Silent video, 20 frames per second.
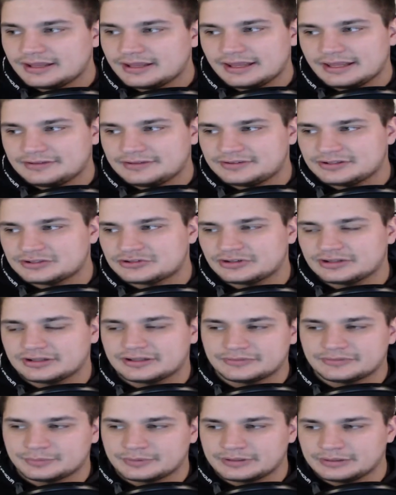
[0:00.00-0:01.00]
And it's interesting
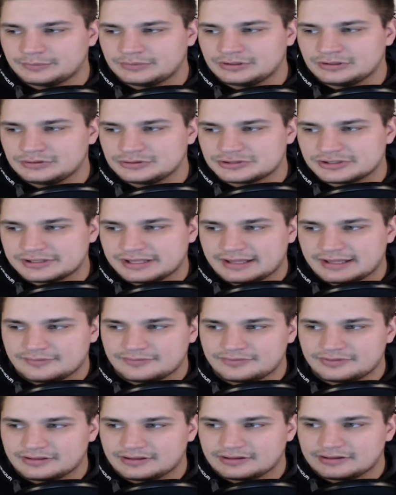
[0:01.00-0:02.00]
because we usually have
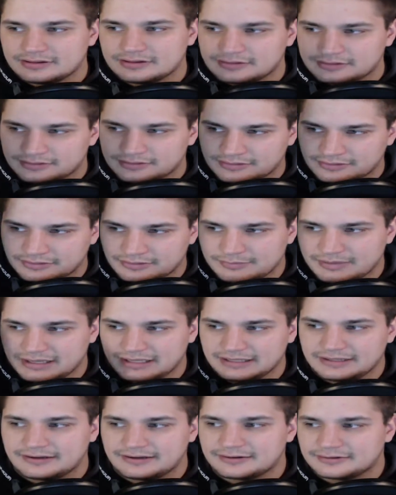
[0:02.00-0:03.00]
the main
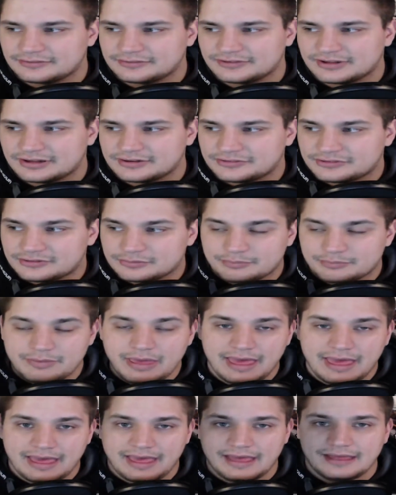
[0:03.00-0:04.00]
characters kind of
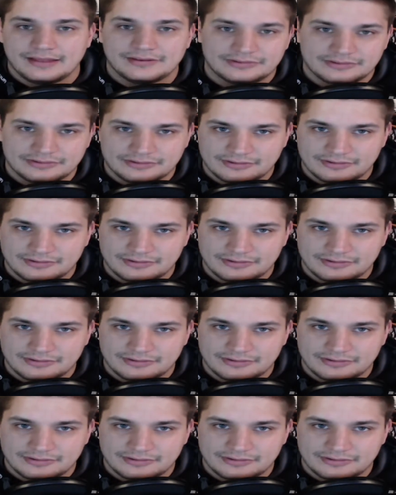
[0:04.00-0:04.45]
surpass